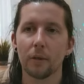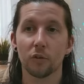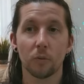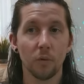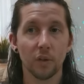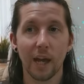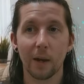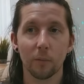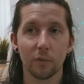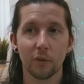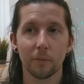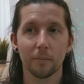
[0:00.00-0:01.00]
To communicate
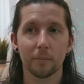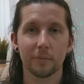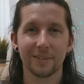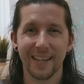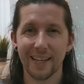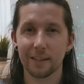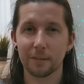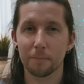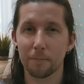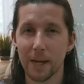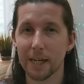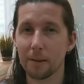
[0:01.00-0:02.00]
with them takes
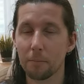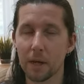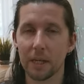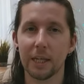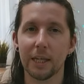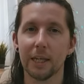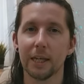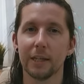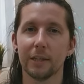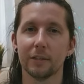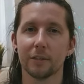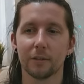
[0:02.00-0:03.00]
many, many
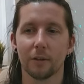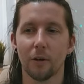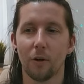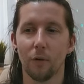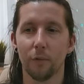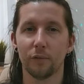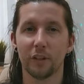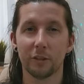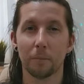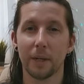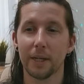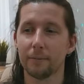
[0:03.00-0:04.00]
years of
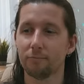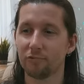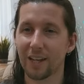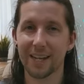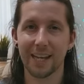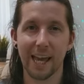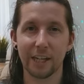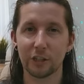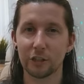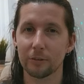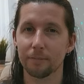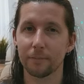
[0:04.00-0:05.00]
discipline,
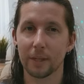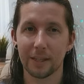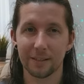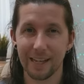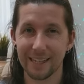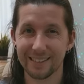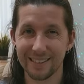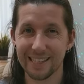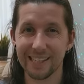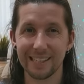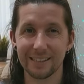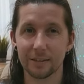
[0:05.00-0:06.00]
dedication. It takes
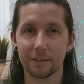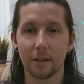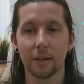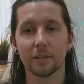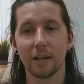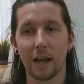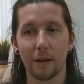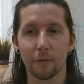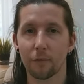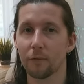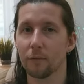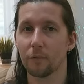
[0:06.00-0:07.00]
years to
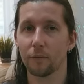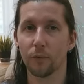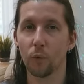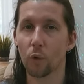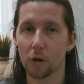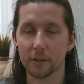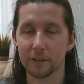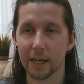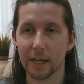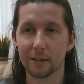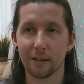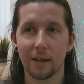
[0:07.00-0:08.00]
have full
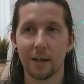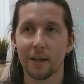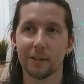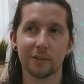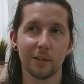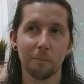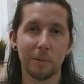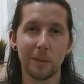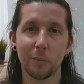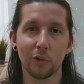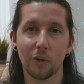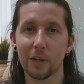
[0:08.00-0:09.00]
contact. And some
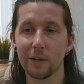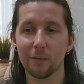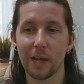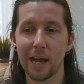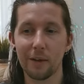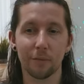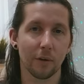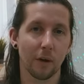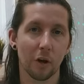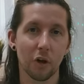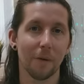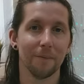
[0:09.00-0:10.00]
people don't even have
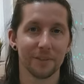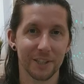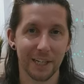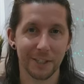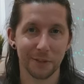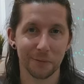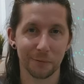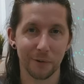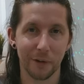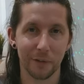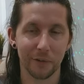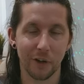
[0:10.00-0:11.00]
a conversation
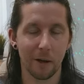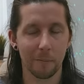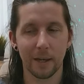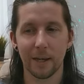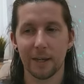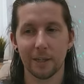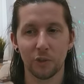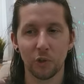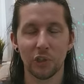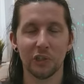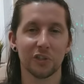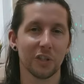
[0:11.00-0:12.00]
throughout the time. It's
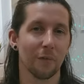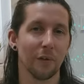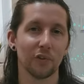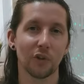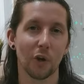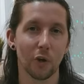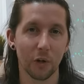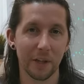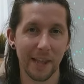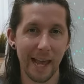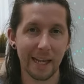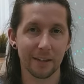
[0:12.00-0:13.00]
usually stuff that's going on
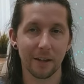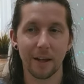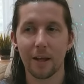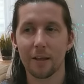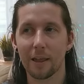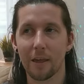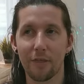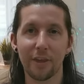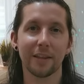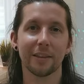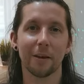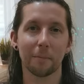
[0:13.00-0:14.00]
in their head. They
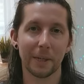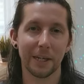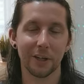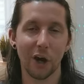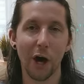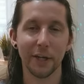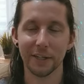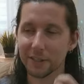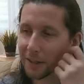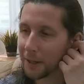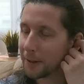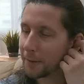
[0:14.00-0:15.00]
think they're being
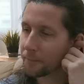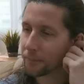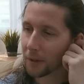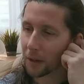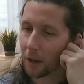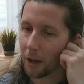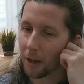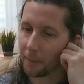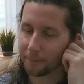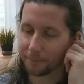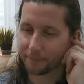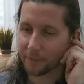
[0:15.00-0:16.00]
guided,
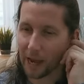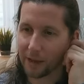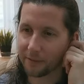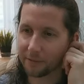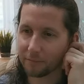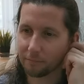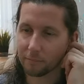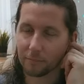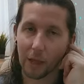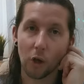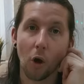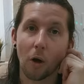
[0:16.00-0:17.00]
and
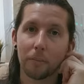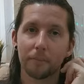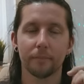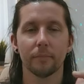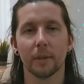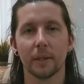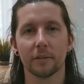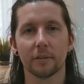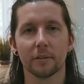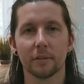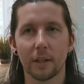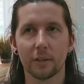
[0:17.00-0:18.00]
they're not.
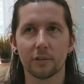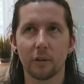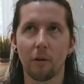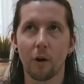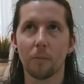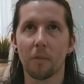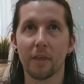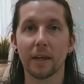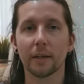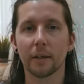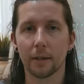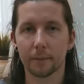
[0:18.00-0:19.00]
It's our own
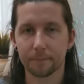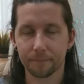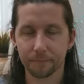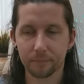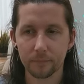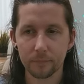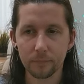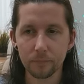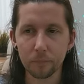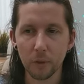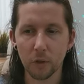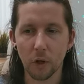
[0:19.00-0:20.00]
thinking.
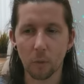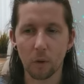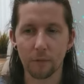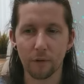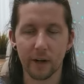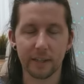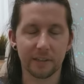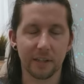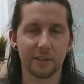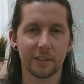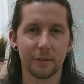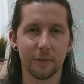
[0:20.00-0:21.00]
You know, we're very
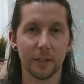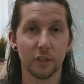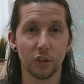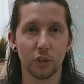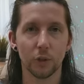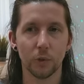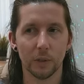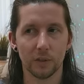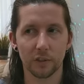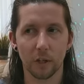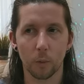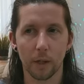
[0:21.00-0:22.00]
sensitive and in tune,
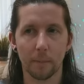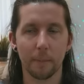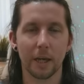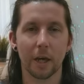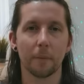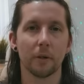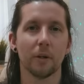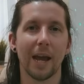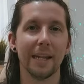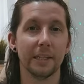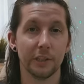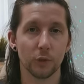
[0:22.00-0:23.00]
so we pick up
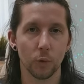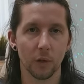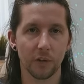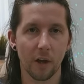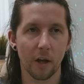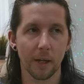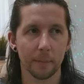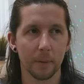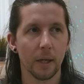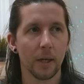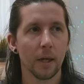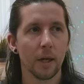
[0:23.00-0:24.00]
on energies all the time.